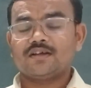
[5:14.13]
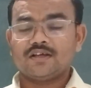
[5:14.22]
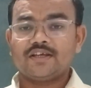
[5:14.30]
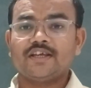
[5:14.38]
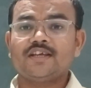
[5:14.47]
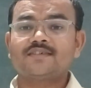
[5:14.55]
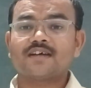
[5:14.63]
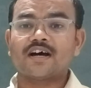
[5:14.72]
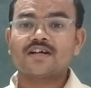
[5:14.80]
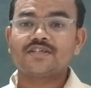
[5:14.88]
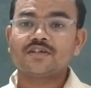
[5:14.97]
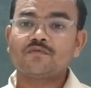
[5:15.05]
He is
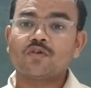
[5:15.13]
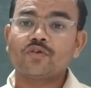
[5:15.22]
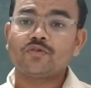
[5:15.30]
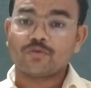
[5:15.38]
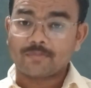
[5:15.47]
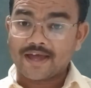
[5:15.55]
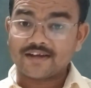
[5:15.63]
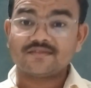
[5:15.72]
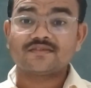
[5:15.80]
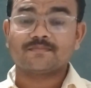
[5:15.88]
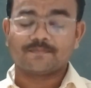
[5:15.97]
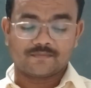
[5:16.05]
urging for
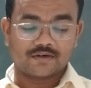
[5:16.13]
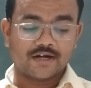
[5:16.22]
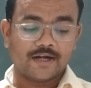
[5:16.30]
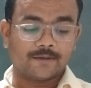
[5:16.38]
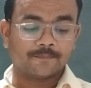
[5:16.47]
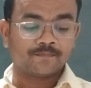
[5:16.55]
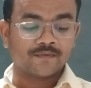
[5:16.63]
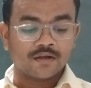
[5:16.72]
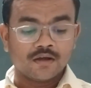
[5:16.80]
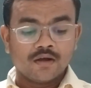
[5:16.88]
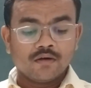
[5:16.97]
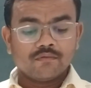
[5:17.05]
humanism, right?
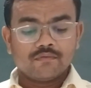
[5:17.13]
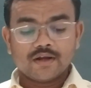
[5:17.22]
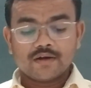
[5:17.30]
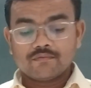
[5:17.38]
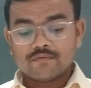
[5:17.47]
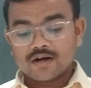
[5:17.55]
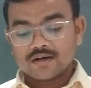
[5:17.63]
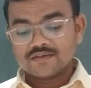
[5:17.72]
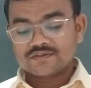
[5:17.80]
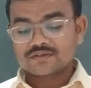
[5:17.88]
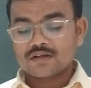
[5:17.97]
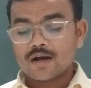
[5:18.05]
Where
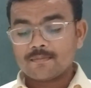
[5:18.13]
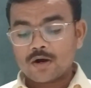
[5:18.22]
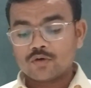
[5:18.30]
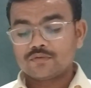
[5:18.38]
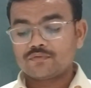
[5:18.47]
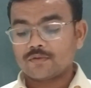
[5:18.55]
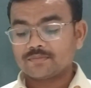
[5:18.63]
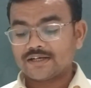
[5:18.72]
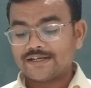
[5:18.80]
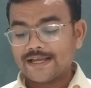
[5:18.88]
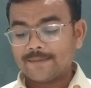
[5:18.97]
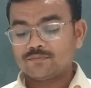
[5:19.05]
words come out from
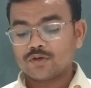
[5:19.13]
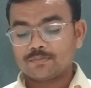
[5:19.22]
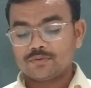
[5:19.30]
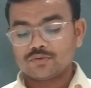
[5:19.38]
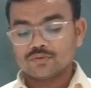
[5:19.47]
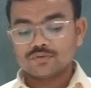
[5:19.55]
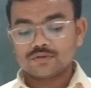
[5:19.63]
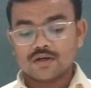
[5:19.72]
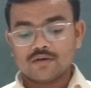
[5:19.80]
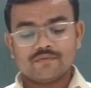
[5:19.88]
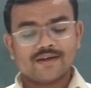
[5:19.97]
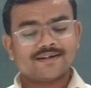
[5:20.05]
the depth of
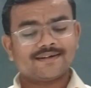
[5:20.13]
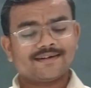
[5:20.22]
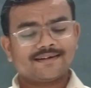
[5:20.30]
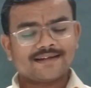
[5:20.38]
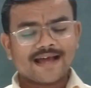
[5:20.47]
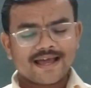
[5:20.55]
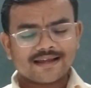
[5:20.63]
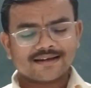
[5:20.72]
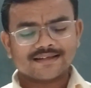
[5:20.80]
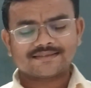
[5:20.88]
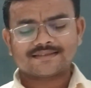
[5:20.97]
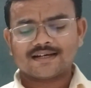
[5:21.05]
truth, where
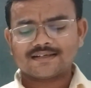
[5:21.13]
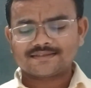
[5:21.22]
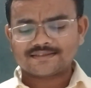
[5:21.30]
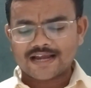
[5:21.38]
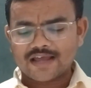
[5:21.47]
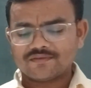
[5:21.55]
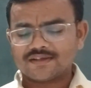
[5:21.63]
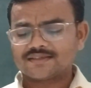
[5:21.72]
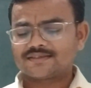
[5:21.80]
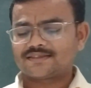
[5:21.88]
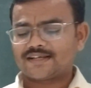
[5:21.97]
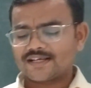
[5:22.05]
tireless
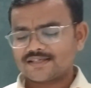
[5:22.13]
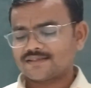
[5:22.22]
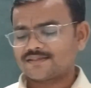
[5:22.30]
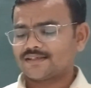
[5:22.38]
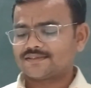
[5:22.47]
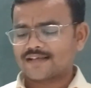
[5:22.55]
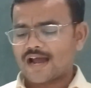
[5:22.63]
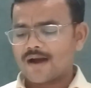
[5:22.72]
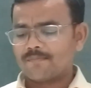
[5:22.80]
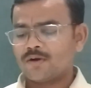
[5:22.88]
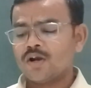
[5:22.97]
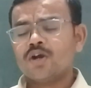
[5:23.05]
striving stretches its
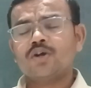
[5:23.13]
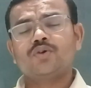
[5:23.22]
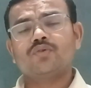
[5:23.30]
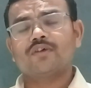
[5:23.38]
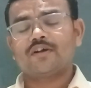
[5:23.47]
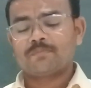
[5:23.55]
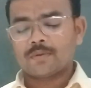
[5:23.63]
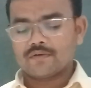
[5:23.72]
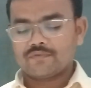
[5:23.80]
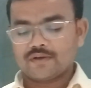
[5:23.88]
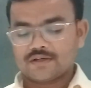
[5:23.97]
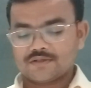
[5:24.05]
arm toward
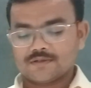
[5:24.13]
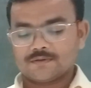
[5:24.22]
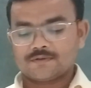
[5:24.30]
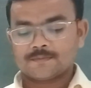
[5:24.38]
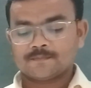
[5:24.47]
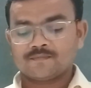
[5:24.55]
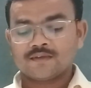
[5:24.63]
perfections.